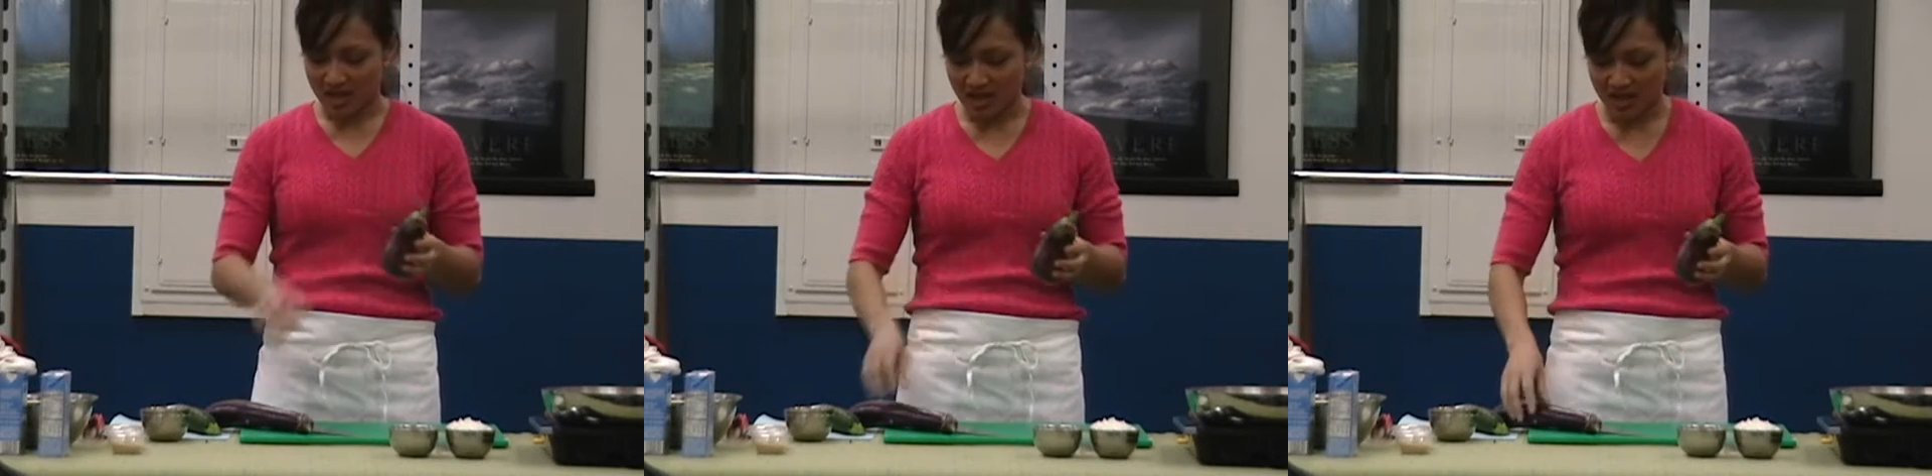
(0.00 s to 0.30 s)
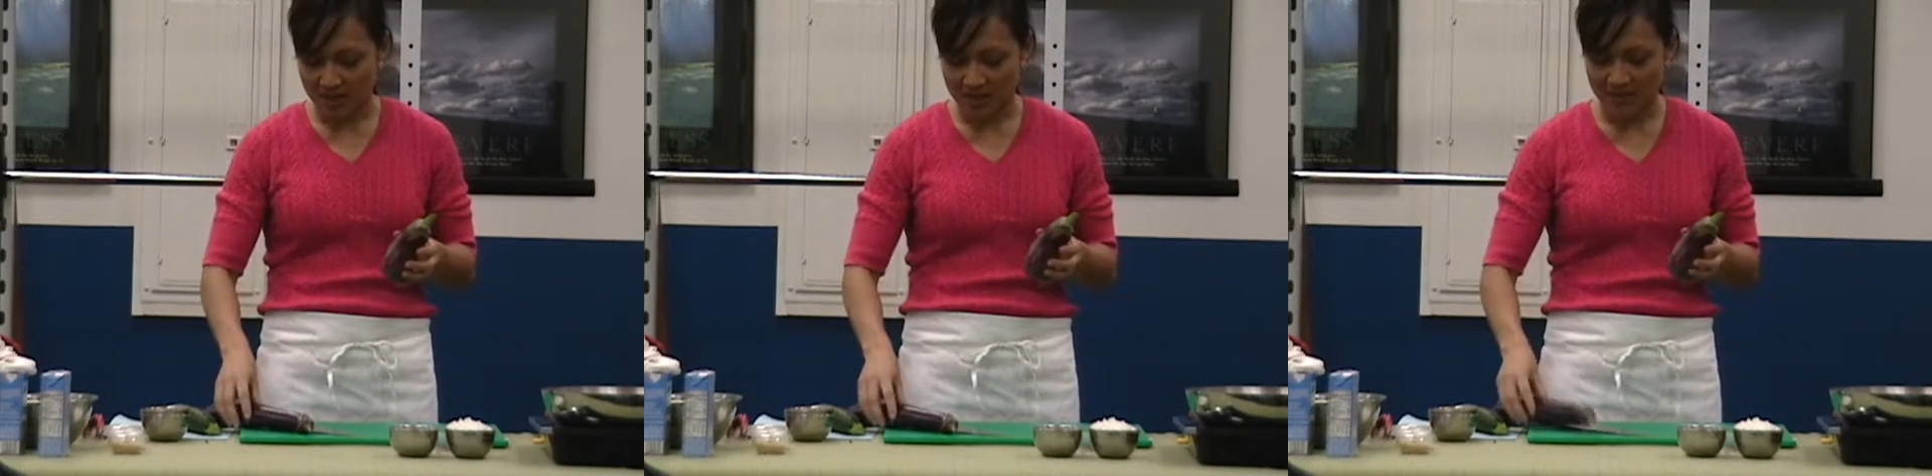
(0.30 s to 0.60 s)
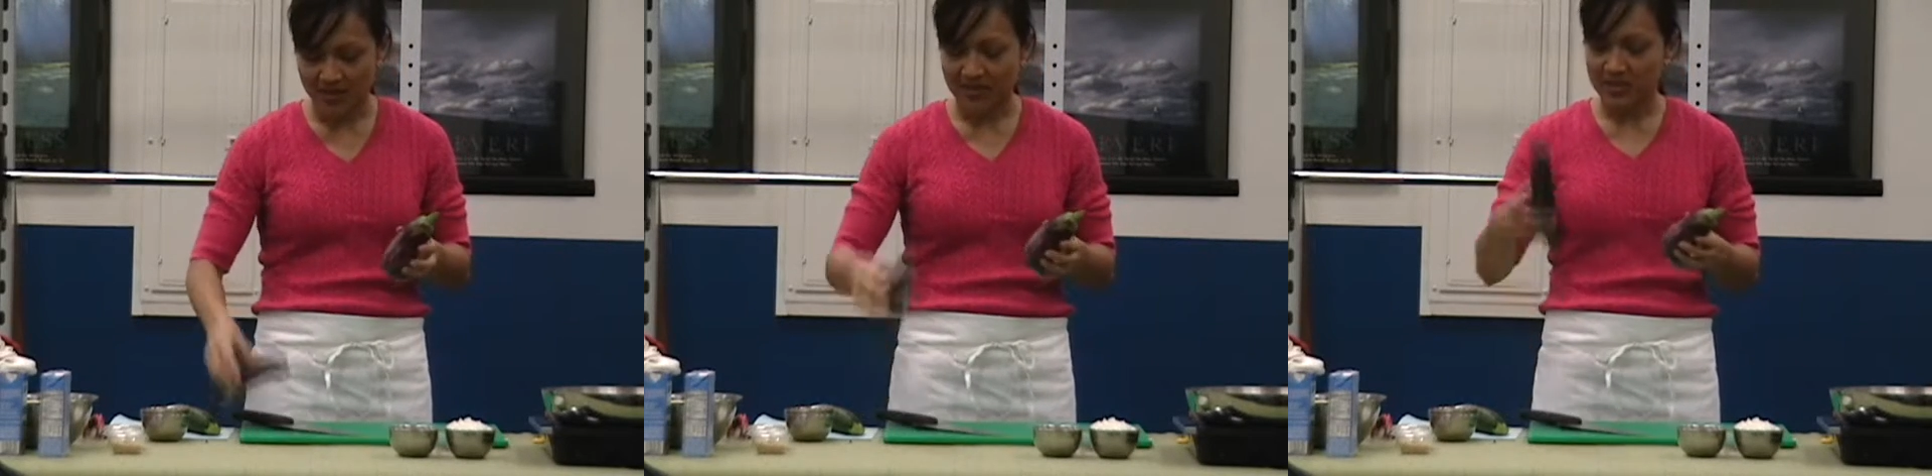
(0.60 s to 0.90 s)

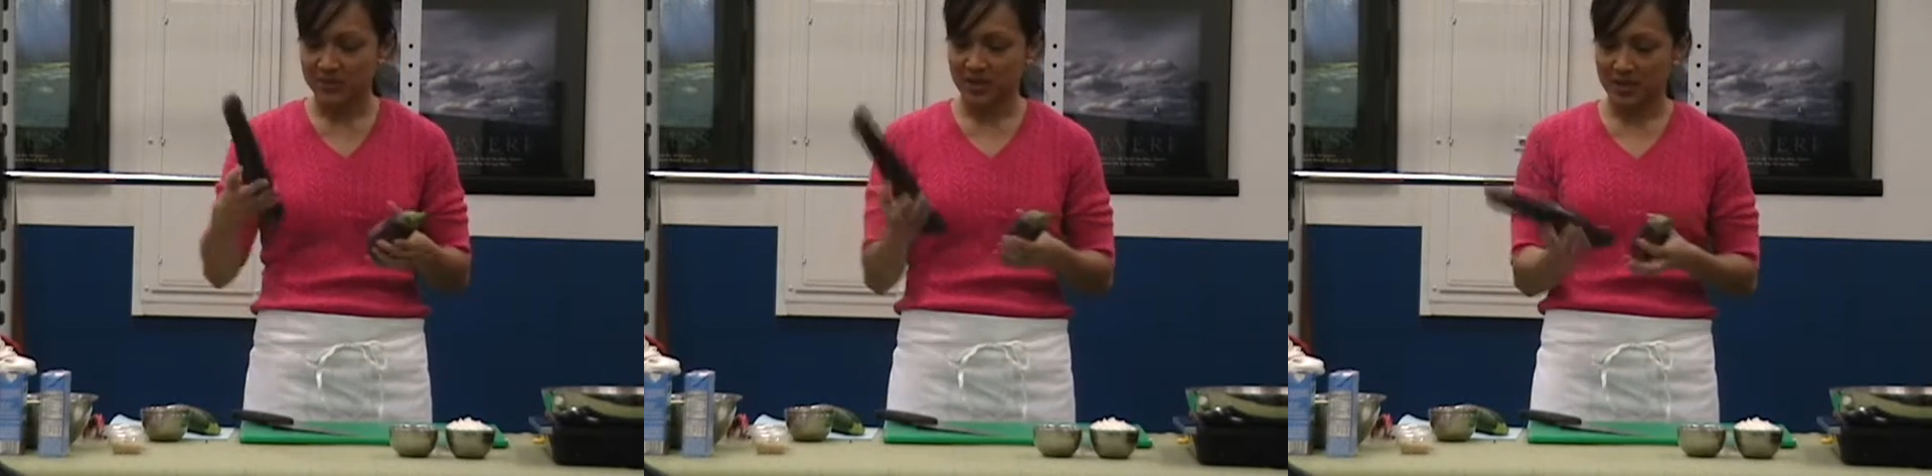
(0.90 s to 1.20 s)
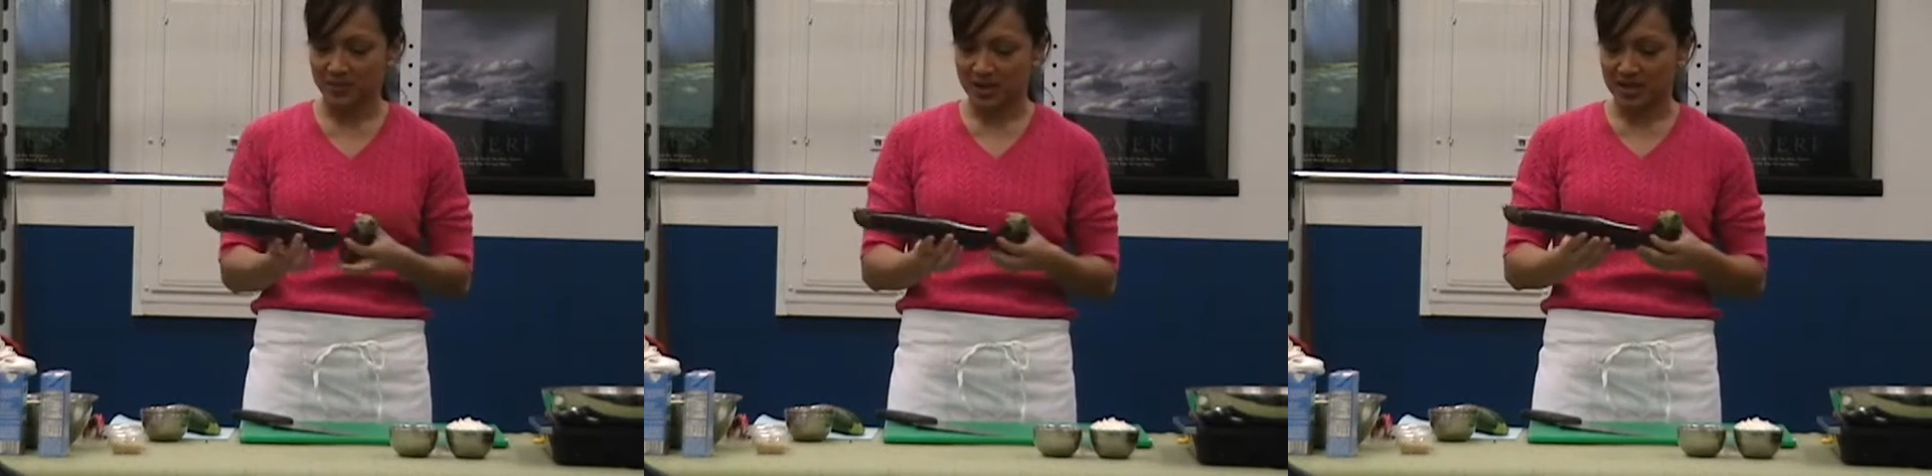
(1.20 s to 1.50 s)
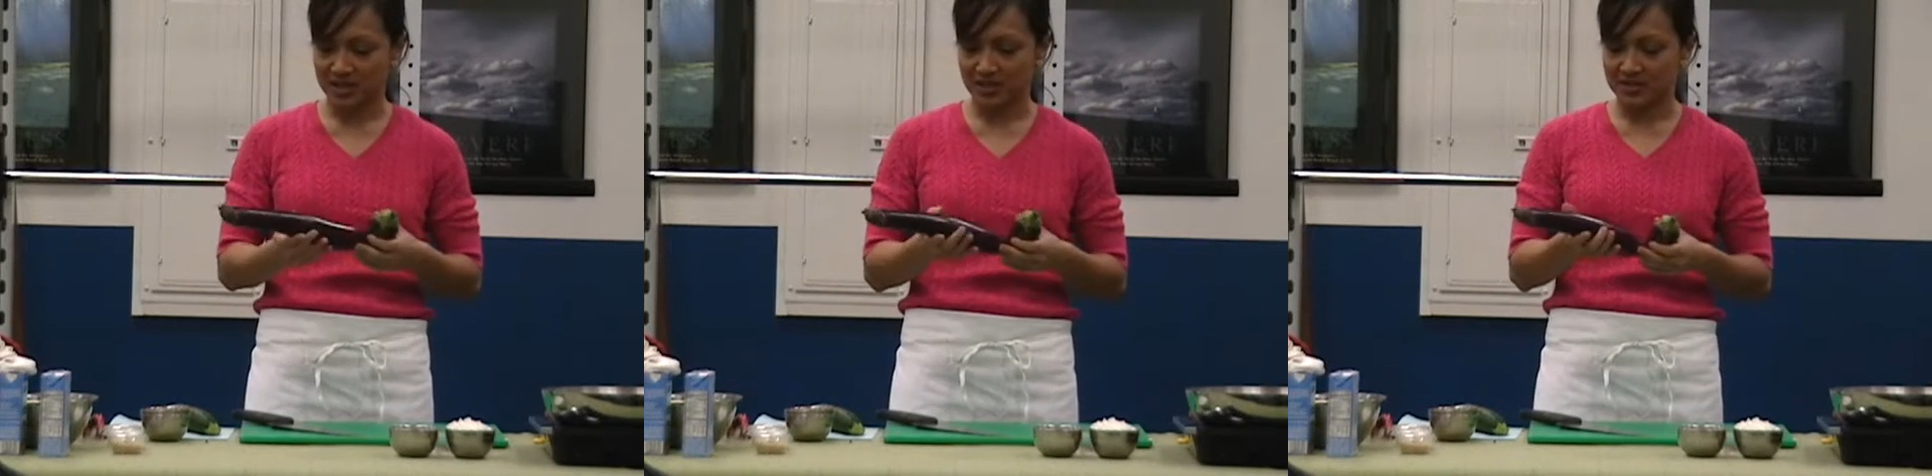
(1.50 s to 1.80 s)
And then this one I
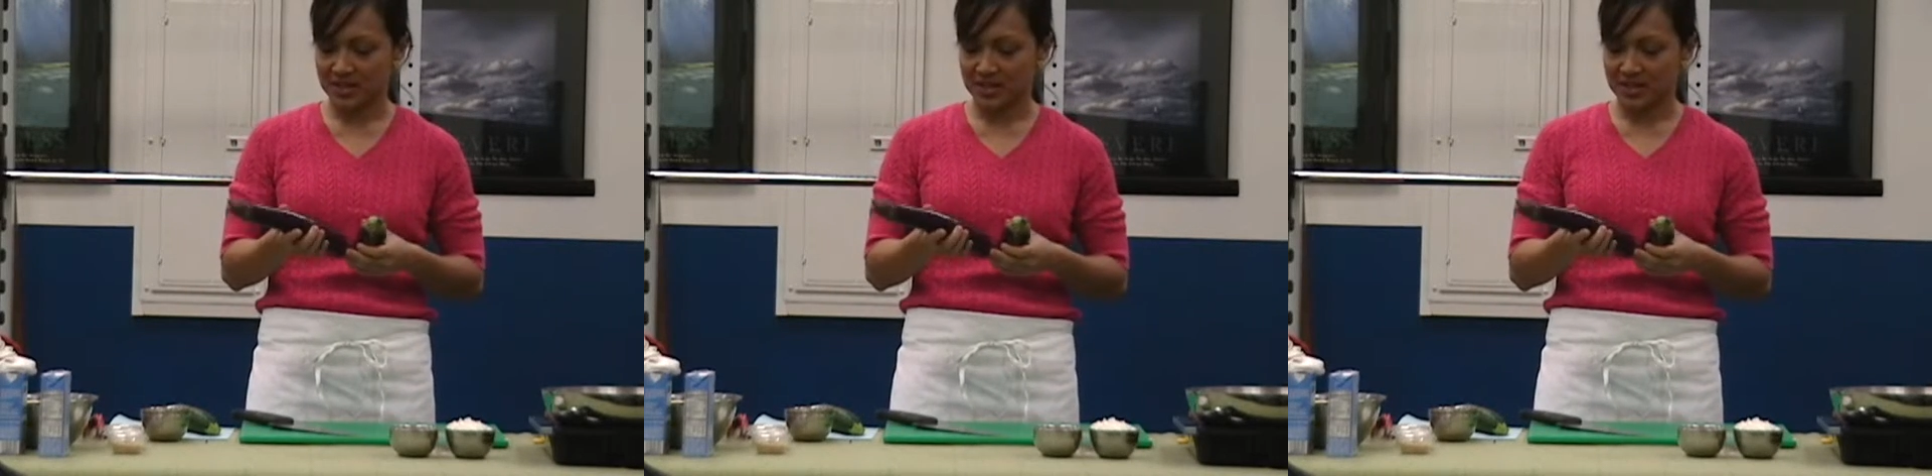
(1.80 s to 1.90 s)
brought here is